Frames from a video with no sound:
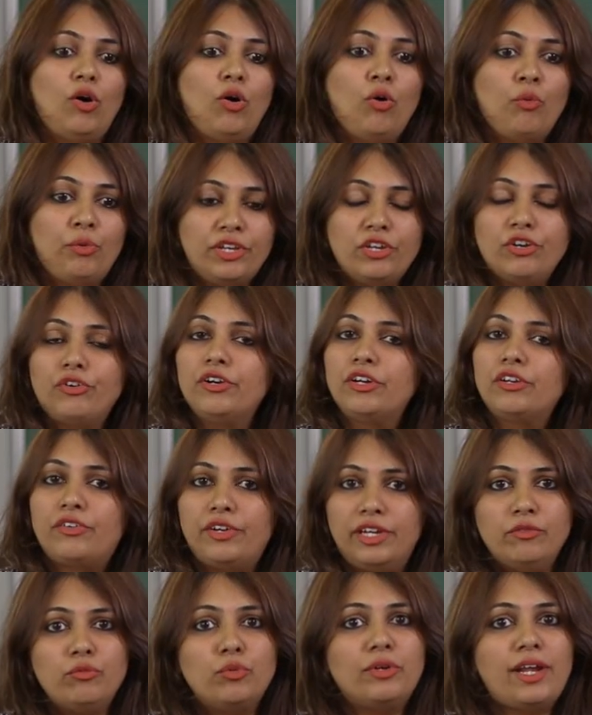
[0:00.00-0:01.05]
Over here in
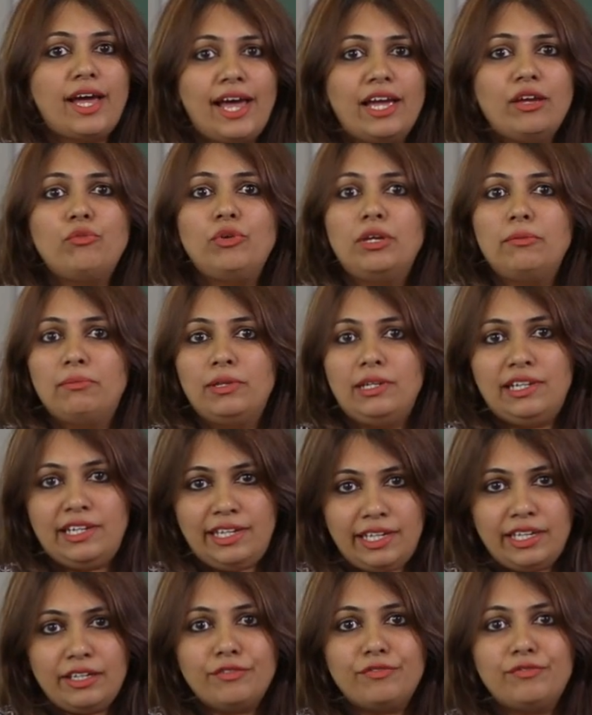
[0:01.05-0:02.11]
Greenwood High, we
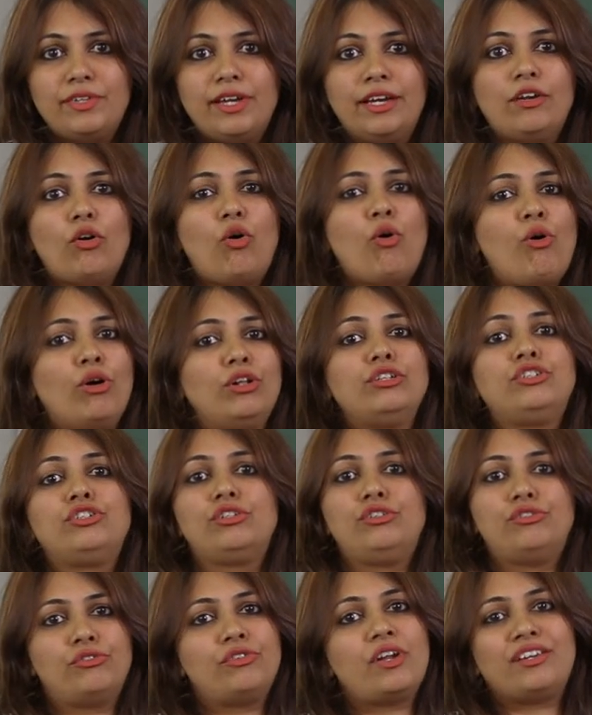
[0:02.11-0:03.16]
believe that all
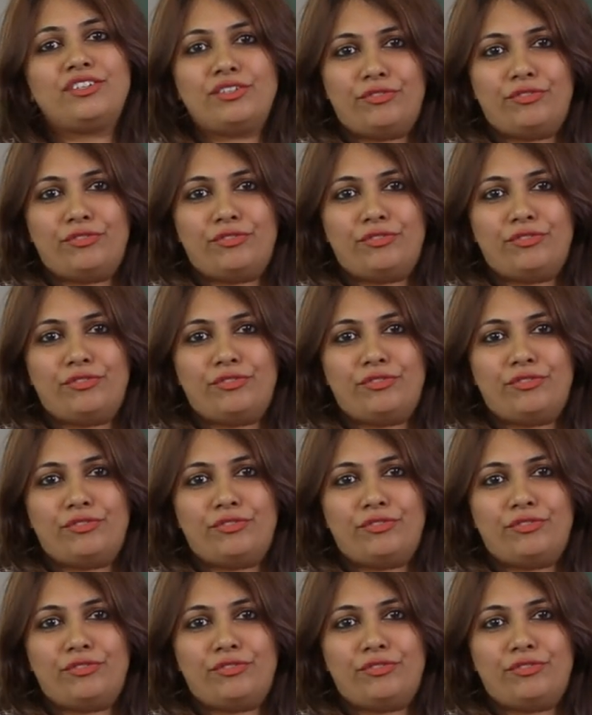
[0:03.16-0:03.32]
children are